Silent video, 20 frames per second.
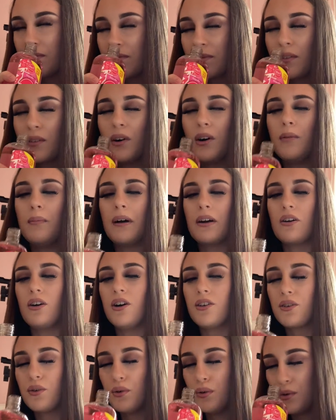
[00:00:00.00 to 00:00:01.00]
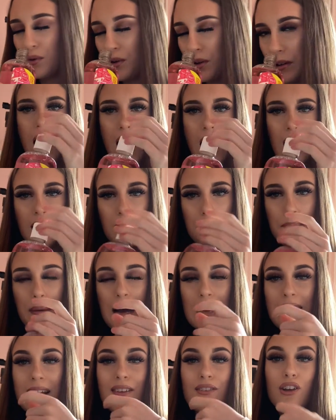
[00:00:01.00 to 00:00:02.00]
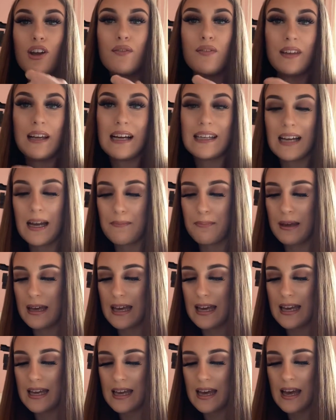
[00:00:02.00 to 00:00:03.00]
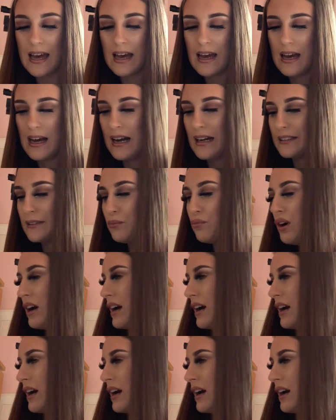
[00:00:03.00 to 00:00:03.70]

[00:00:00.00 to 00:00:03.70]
Oh my god. Oh, I did buy these two for 99p. And then what